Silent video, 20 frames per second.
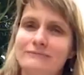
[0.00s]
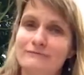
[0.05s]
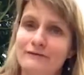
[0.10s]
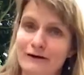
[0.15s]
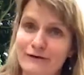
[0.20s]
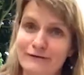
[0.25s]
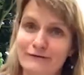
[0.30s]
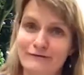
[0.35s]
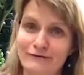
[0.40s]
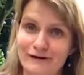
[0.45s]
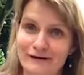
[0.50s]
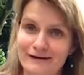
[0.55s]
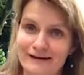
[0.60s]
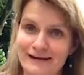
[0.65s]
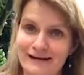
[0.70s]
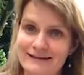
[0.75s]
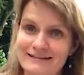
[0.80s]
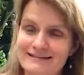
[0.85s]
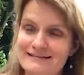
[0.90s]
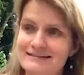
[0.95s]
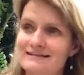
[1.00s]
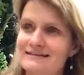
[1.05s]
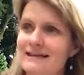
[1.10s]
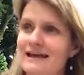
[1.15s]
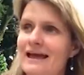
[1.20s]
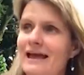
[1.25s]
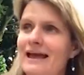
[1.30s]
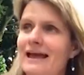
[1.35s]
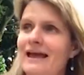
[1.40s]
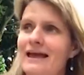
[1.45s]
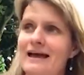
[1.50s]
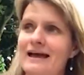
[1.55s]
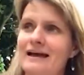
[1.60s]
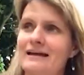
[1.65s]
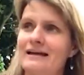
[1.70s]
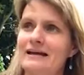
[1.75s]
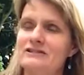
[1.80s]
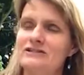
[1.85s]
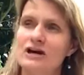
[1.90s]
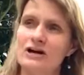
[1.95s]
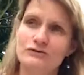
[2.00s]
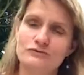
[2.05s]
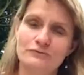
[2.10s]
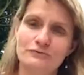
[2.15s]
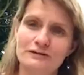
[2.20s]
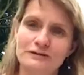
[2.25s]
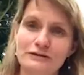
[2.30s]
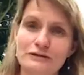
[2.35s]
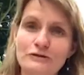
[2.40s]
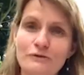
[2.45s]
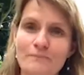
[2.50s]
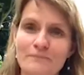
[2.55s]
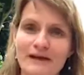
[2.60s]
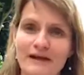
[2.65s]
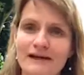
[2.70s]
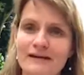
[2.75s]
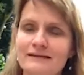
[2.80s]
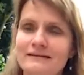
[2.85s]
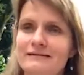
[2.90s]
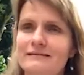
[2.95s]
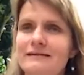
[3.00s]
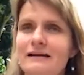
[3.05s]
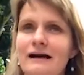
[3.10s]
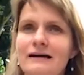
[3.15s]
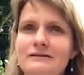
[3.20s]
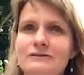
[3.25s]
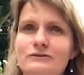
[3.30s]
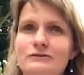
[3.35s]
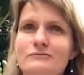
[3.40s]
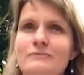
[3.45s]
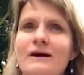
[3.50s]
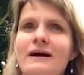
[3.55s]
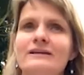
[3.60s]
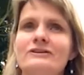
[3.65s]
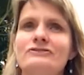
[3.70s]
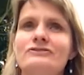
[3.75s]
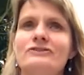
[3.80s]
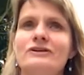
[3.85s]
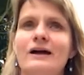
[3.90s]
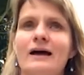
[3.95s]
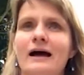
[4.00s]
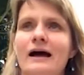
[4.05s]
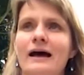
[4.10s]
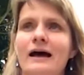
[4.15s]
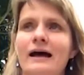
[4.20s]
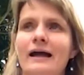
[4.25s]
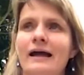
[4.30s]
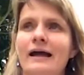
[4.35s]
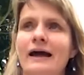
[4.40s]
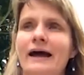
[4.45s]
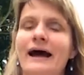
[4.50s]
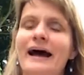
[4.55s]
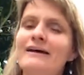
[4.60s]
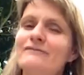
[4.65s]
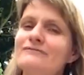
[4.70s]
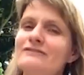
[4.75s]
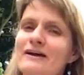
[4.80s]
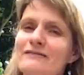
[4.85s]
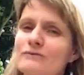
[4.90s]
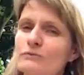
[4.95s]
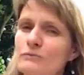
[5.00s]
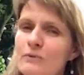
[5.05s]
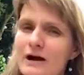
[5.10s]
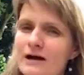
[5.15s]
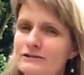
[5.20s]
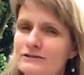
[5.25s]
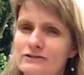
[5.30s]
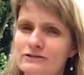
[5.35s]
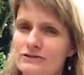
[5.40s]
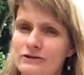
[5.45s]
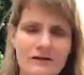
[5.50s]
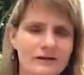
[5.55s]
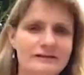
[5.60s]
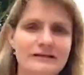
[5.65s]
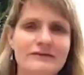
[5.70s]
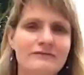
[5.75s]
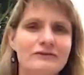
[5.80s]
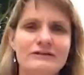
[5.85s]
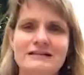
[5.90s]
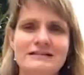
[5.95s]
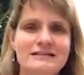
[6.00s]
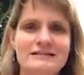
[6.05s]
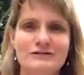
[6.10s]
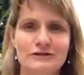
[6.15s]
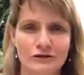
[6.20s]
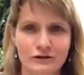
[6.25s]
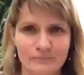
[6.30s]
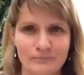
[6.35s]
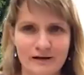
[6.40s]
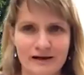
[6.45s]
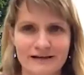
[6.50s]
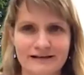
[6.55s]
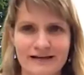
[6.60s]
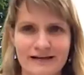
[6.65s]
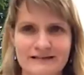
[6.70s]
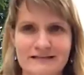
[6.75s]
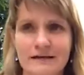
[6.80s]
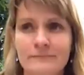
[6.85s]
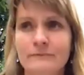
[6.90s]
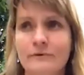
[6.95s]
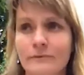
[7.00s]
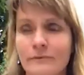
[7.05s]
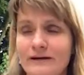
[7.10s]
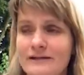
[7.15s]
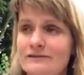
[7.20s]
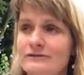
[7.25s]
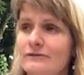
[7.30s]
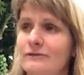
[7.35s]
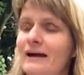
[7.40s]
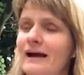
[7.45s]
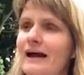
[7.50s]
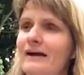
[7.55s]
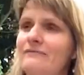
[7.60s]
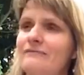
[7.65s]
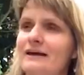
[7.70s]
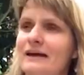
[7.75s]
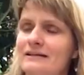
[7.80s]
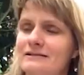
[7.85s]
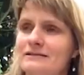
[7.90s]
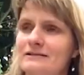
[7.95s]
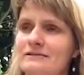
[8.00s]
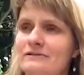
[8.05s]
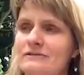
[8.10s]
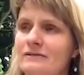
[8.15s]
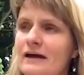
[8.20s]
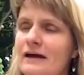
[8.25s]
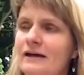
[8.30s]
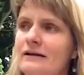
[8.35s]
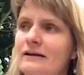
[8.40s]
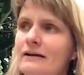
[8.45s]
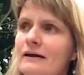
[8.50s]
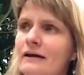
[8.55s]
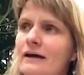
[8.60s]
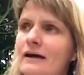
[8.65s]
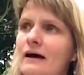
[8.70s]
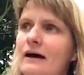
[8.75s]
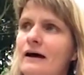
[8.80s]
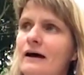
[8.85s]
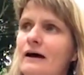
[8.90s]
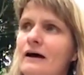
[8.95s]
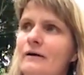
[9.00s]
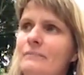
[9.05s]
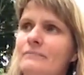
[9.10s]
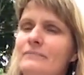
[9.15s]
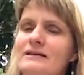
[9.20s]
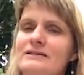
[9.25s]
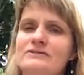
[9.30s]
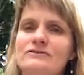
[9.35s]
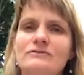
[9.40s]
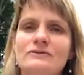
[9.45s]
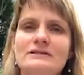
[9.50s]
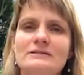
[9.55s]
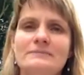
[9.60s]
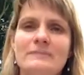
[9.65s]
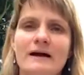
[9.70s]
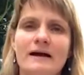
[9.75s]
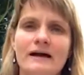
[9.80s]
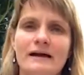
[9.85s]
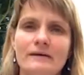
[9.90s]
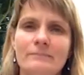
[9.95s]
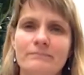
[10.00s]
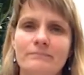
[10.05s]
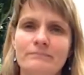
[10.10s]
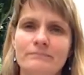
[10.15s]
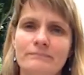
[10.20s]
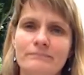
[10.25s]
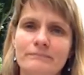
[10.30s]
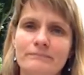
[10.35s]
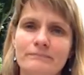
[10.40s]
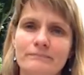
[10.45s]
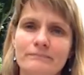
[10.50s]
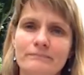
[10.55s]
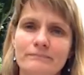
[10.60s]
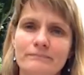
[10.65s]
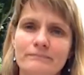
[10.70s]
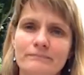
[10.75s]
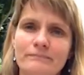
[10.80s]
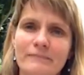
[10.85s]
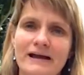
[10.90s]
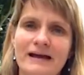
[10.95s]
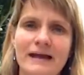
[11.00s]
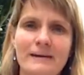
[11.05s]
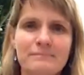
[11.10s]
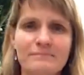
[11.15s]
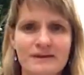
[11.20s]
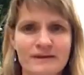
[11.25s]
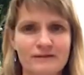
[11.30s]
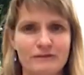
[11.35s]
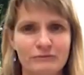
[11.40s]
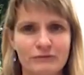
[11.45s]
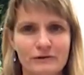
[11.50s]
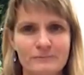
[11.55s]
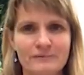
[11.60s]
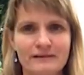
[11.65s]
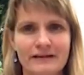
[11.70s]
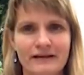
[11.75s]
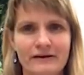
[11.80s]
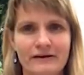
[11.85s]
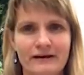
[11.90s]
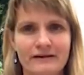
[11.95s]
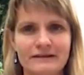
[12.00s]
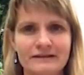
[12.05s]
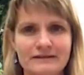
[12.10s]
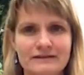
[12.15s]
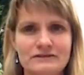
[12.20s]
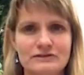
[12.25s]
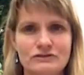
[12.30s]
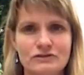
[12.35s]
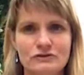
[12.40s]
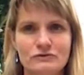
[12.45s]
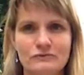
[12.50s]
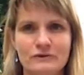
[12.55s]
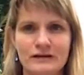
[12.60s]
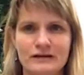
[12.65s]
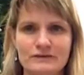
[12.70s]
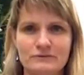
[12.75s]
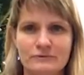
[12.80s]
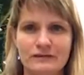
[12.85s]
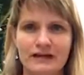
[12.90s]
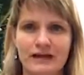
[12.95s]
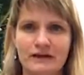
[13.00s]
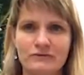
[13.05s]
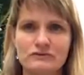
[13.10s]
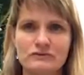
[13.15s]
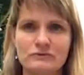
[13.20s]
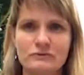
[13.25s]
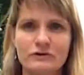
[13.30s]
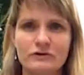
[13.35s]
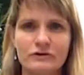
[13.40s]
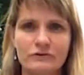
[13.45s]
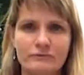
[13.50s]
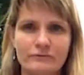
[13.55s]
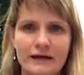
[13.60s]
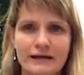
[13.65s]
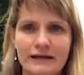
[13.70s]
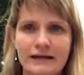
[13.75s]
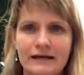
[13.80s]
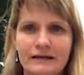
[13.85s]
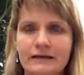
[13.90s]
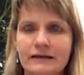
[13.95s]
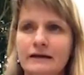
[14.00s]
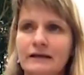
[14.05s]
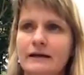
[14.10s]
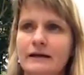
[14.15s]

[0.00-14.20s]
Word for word: very, very nice. And I talked to her a little bit, not too much, I've never watched or I never listened to her podcast. I'm going to. I have yet to do that. Um, as soon as my my MP3 player I listen to when I'm doing housework or running,